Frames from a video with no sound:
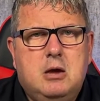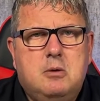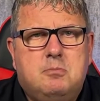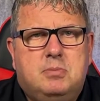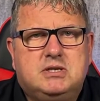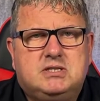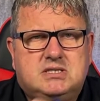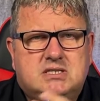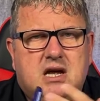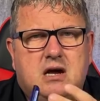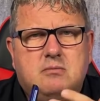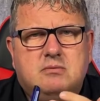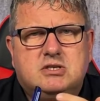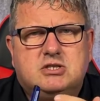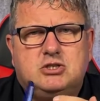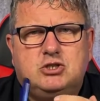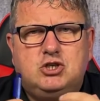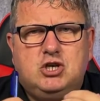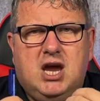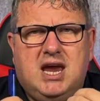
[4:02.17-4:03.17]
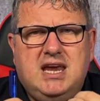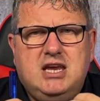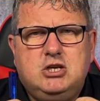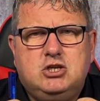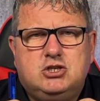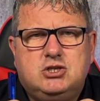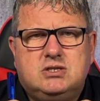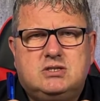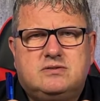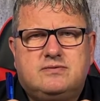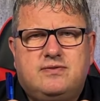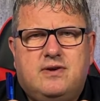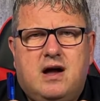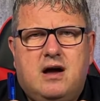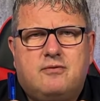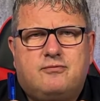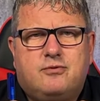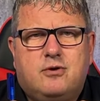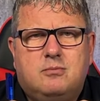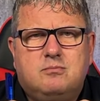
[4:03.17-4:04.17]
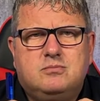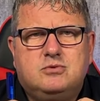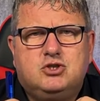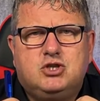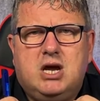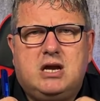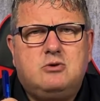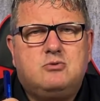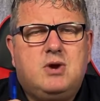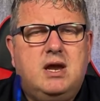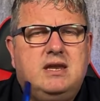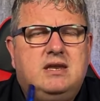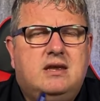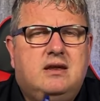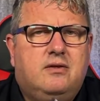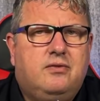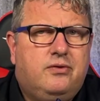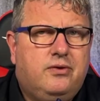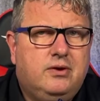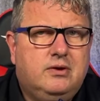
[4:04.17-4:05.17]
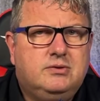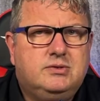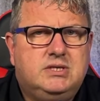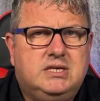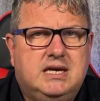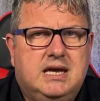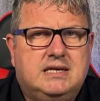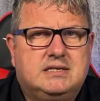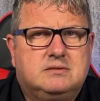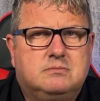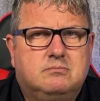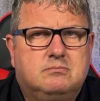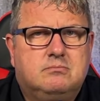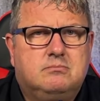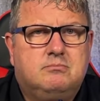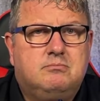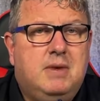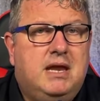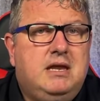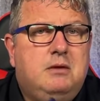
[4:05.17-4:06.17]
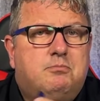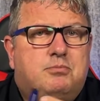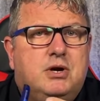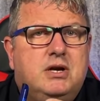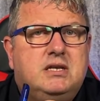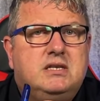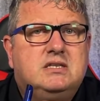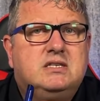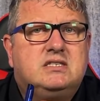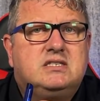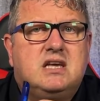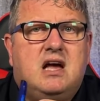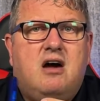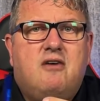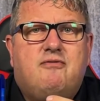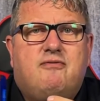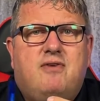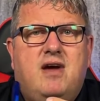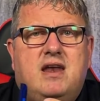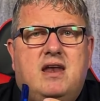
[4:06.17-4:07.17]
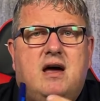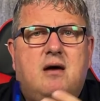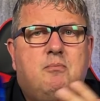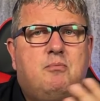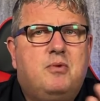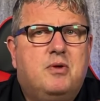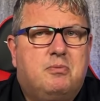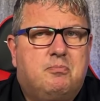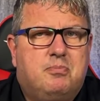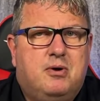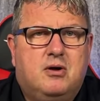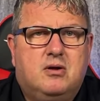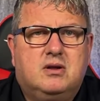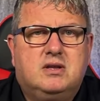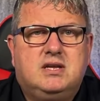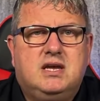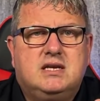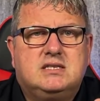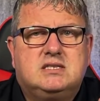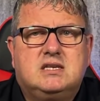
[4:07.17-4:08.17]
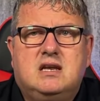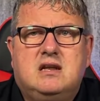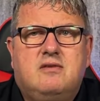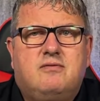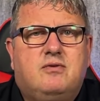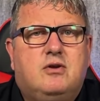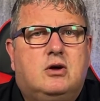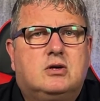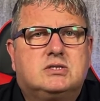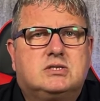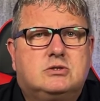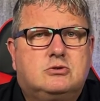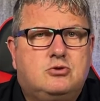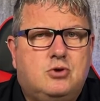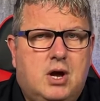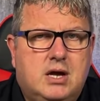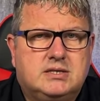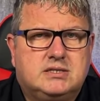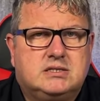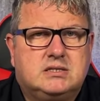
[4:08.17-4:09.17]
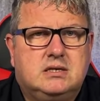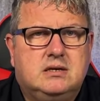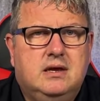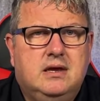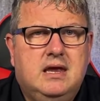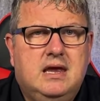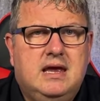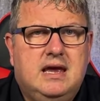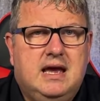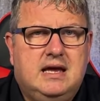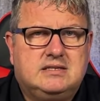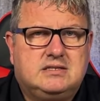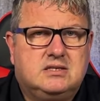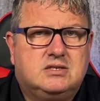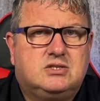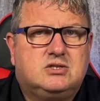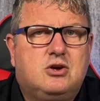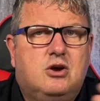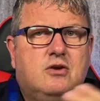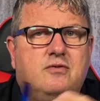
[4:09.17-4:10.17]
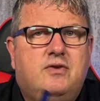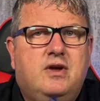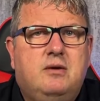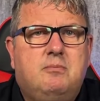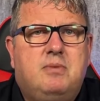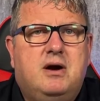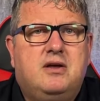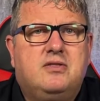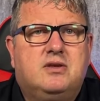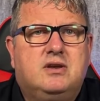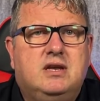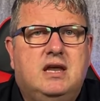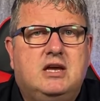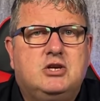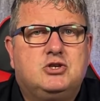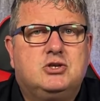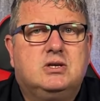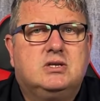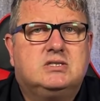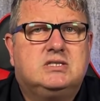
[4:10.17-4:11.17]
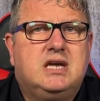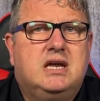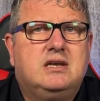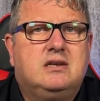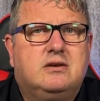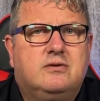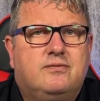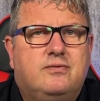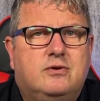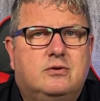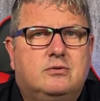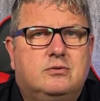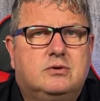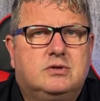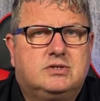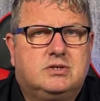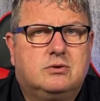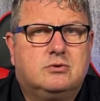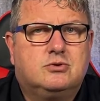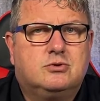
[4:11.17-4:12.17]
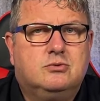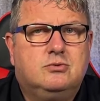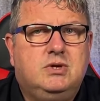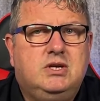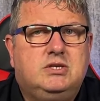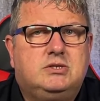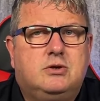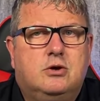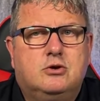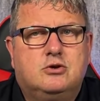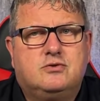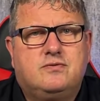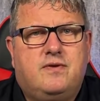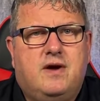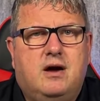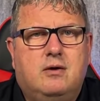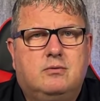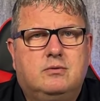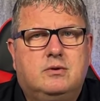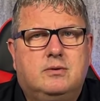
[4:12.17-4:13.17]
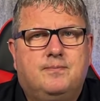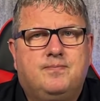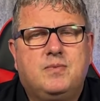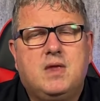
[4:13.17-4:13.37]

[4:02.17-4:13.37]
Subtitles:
But Starmer's change is far from generating enthusiasm. Many Britons are fed up with politics and have lost trust, as a survey by the National Centre for Social Research found.